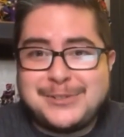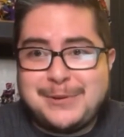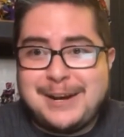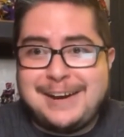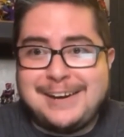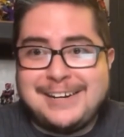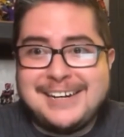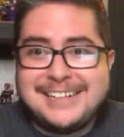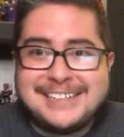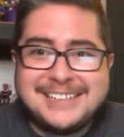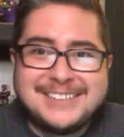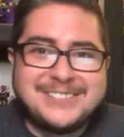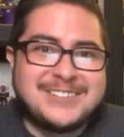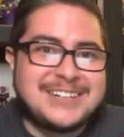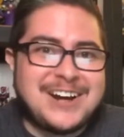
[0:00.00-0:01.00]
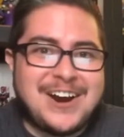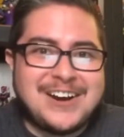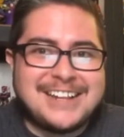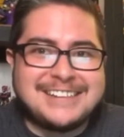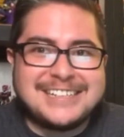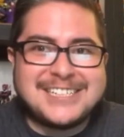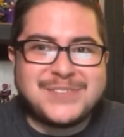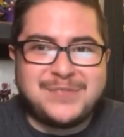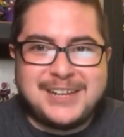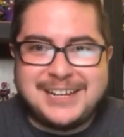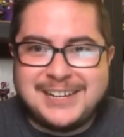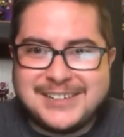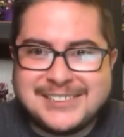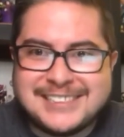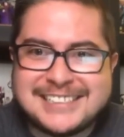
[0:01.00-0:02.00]
Twitter regarding these
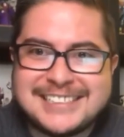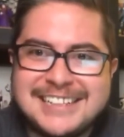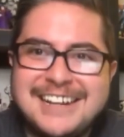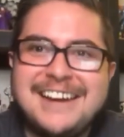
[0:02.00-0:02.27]
figures,